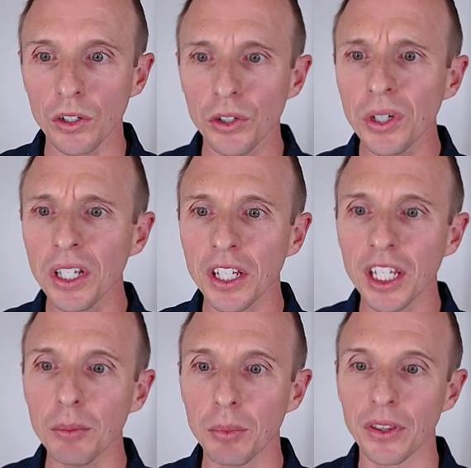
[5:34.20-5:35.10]
You can
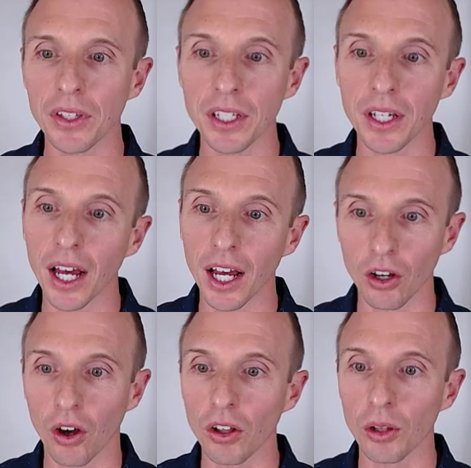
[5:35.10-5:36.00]
keep the uh,
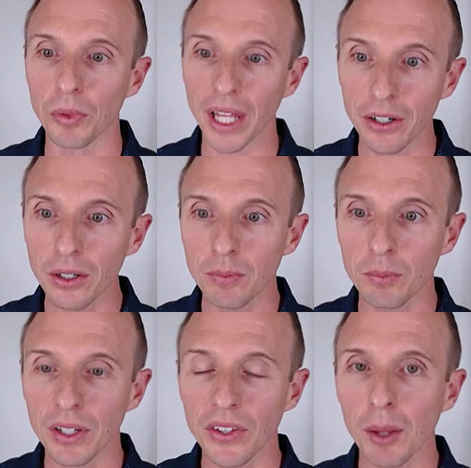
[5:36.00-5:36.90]
column letter
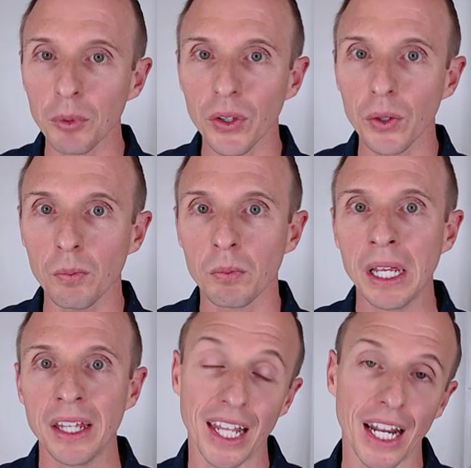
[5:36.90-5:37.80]
as absolute.
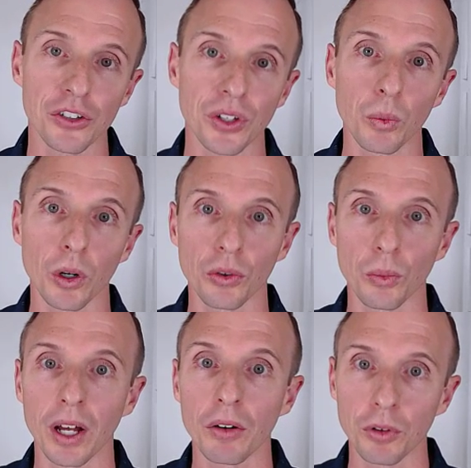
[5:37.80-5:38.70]
That actually works
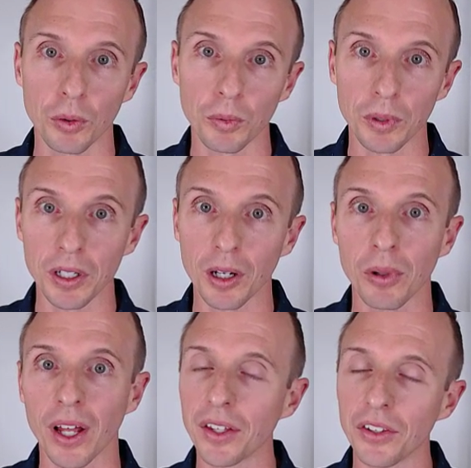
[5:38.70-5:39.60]
well for when we
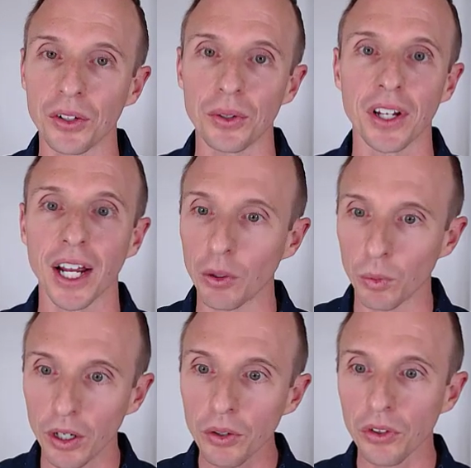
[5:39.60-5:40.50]
apply this to entire
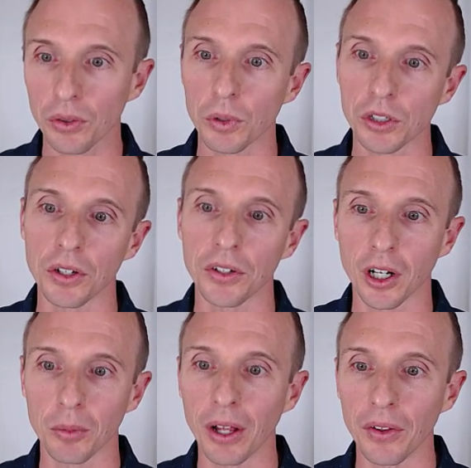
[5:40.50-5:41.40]
rows, which I'll
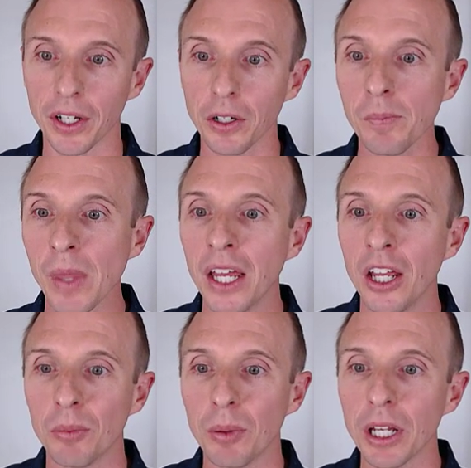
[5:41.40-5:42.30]
talk about later.
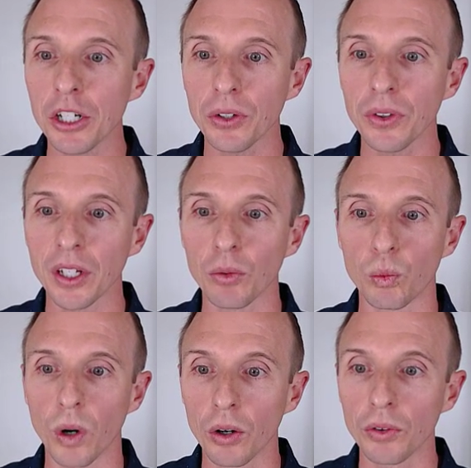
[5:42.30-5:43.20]
But make sure the
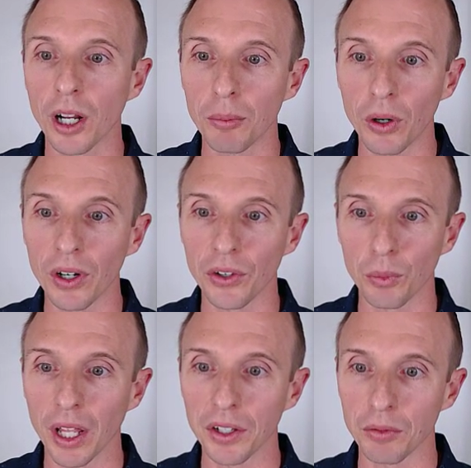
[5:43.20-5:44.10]
row number is a
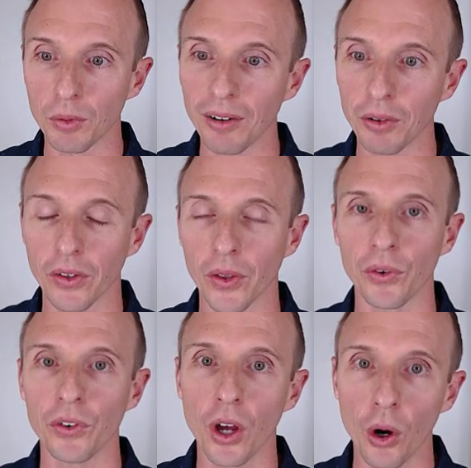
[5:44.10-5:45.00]
relative reference.
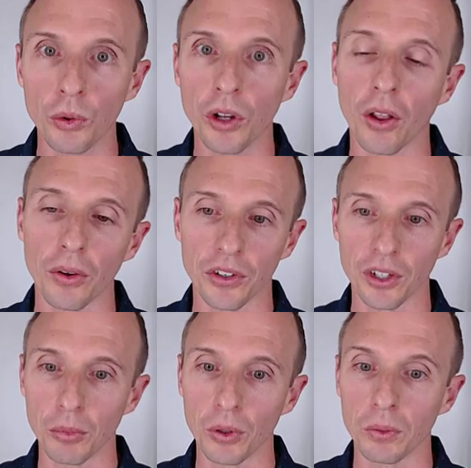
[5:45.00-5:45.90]
There's no dollar
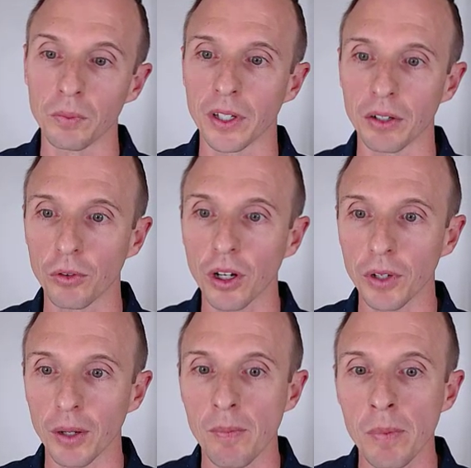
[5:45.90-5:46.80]
symbol in front of
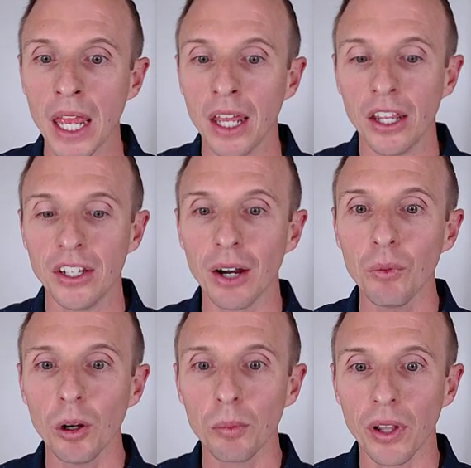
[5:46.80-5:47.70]
it. Now
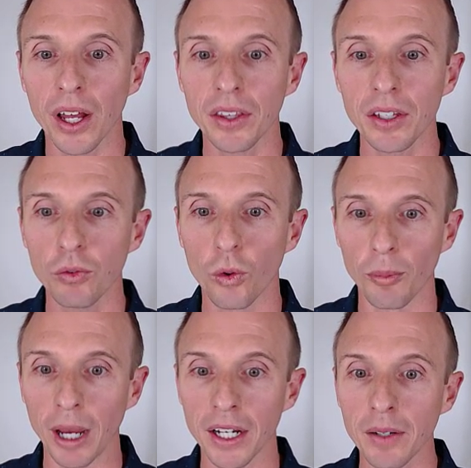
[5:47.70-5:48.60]
we'll apply the
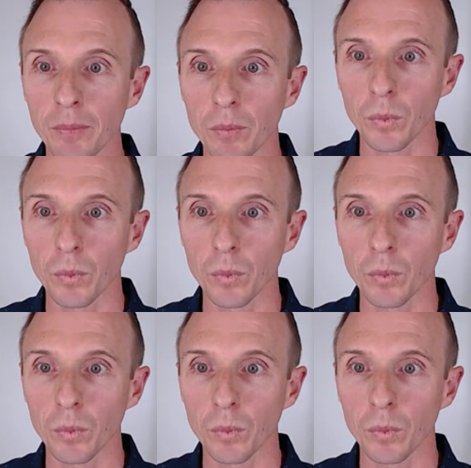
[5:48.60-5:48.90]
formatting.